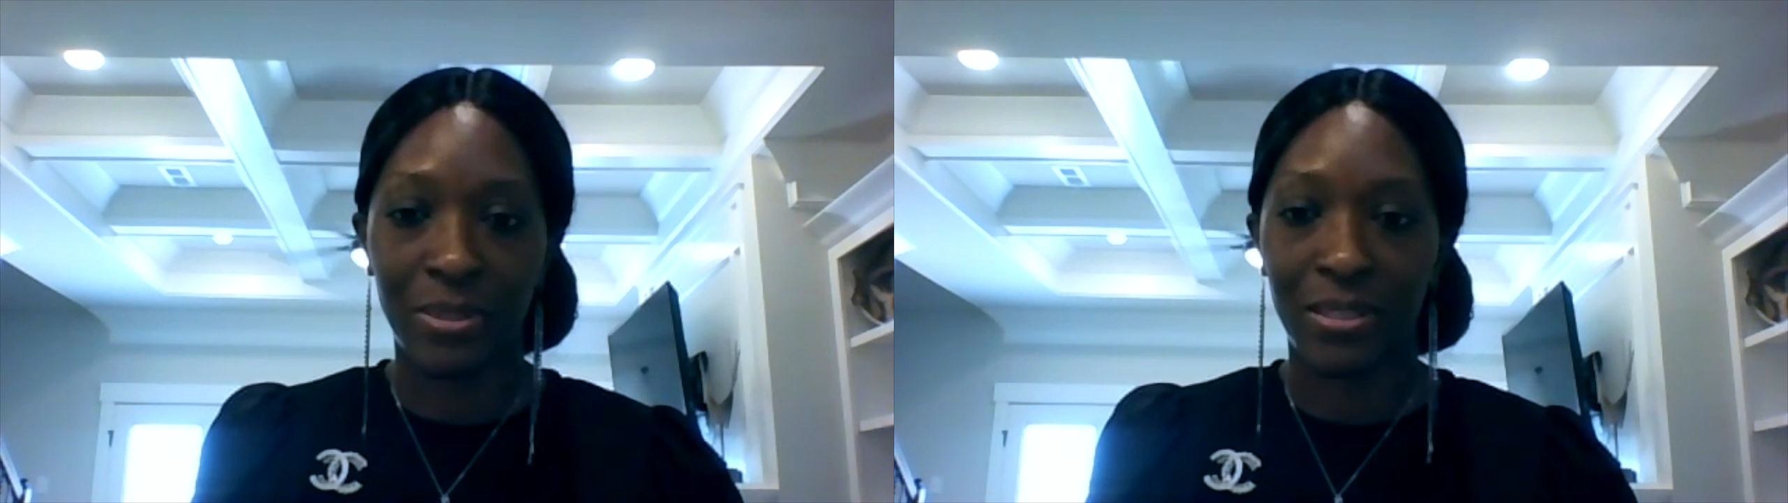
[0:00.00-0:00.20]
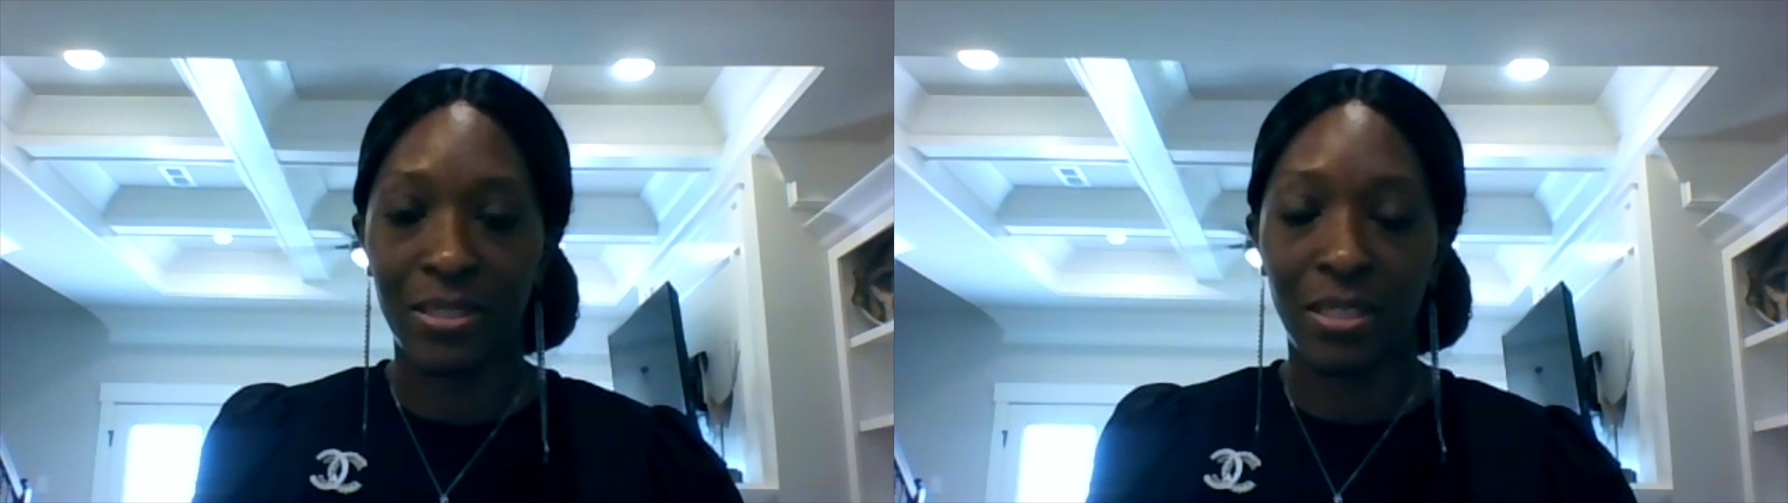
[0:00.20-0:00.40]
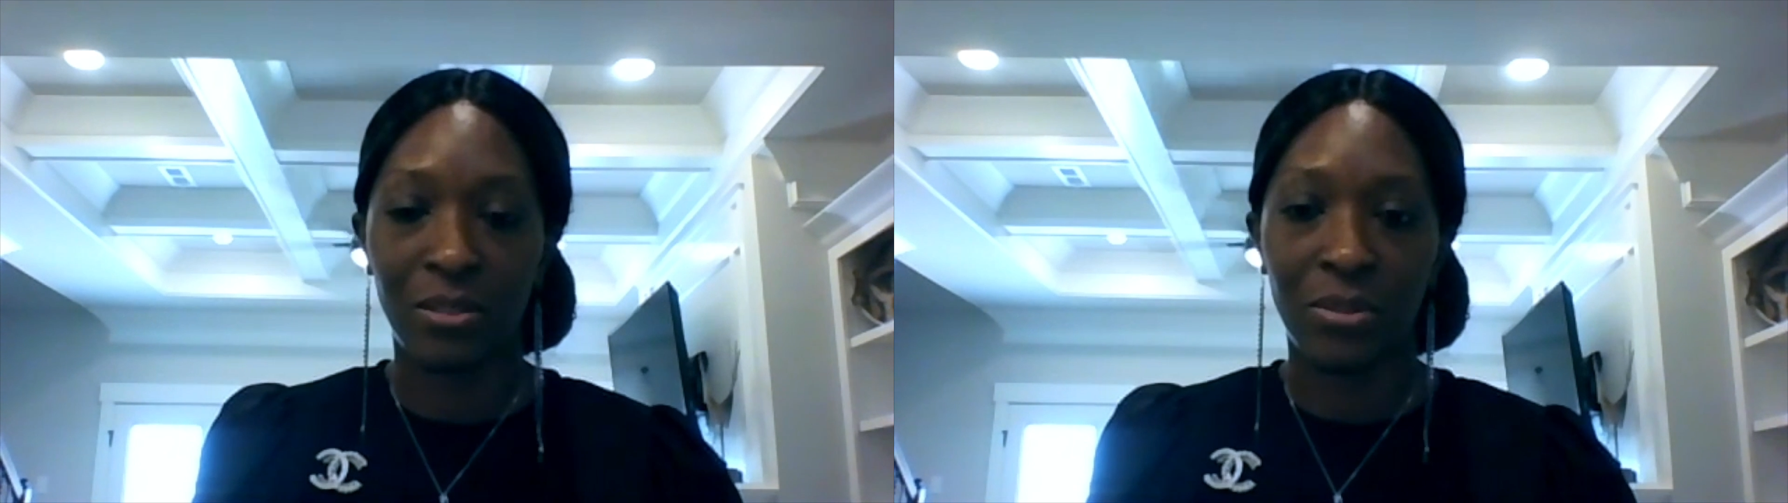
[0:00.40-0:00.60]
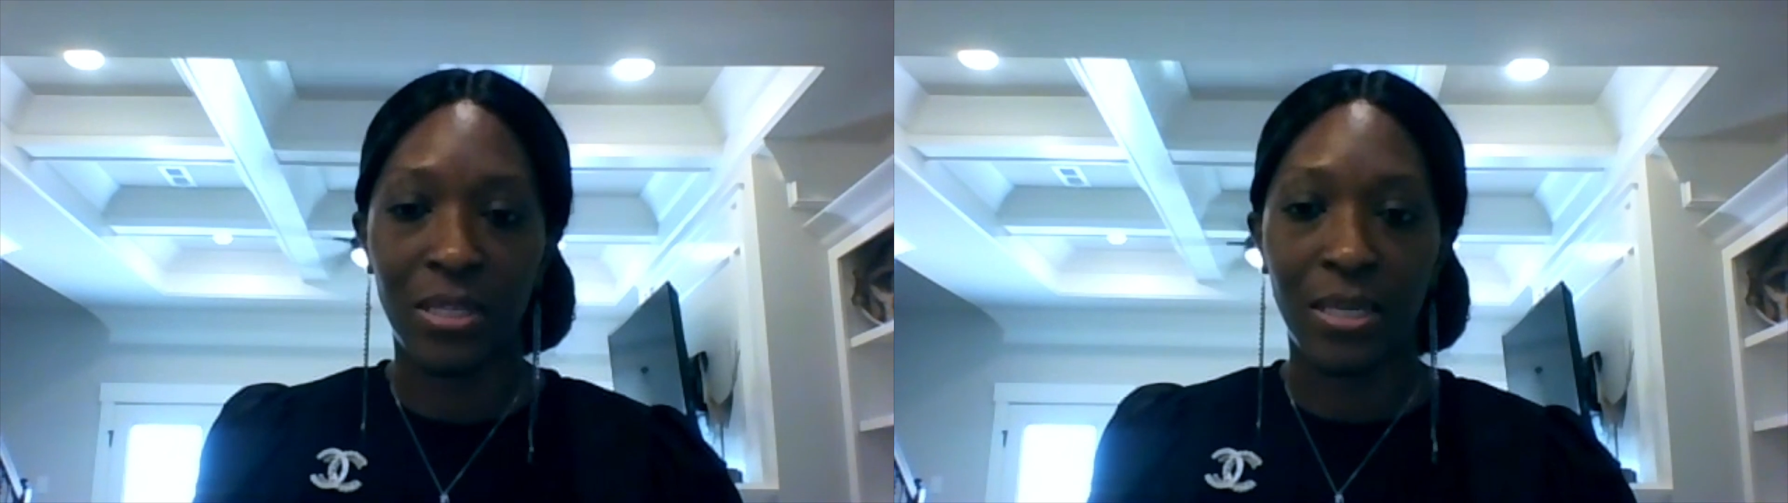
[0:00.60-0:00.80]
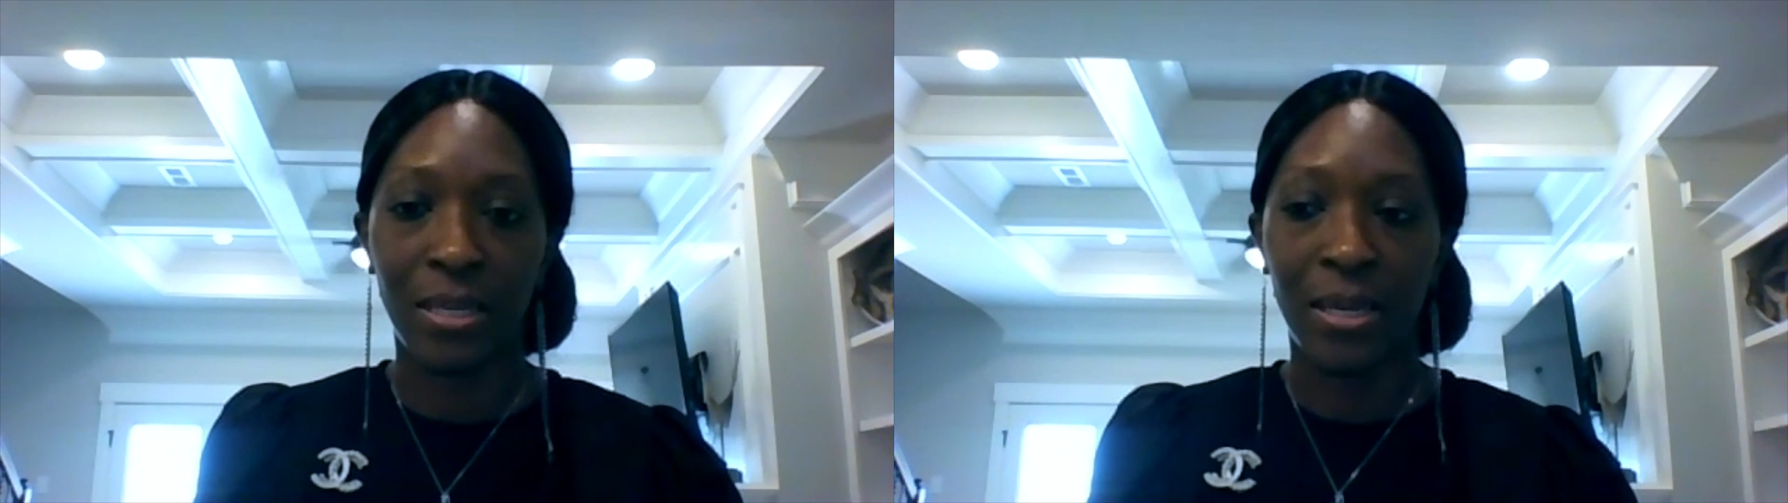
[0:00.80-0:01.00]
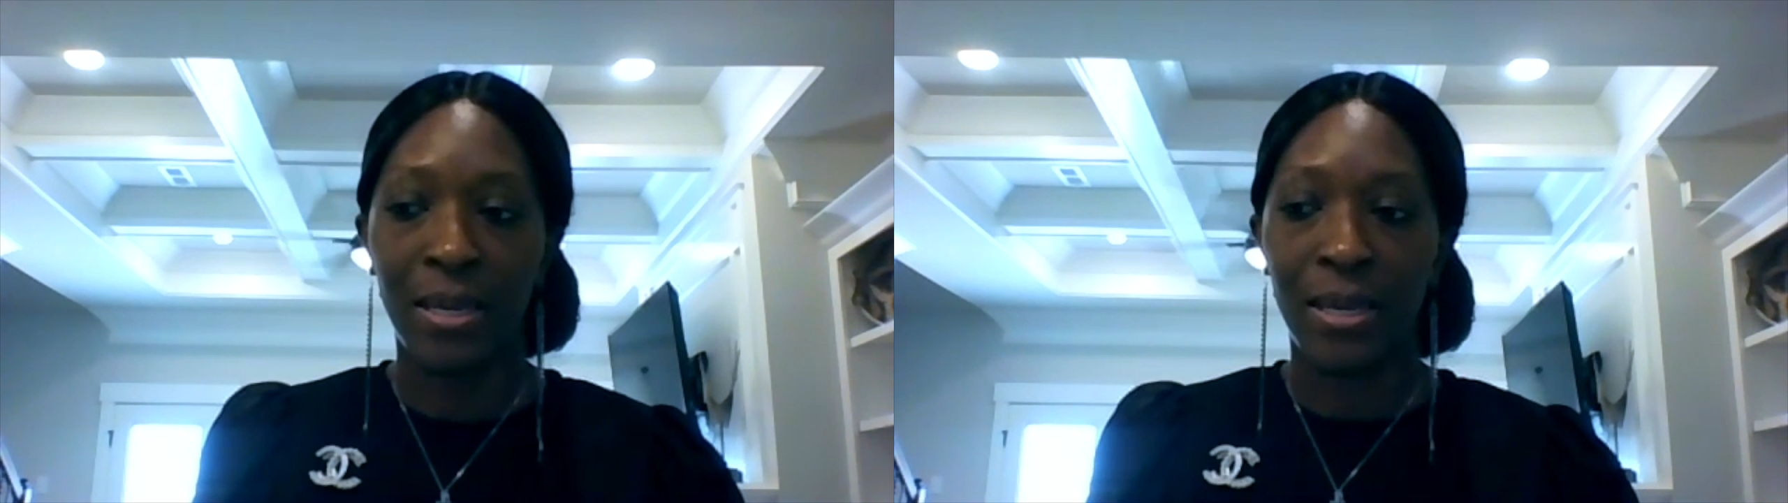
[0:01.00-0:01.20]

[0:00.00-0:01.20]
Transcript: within DoD.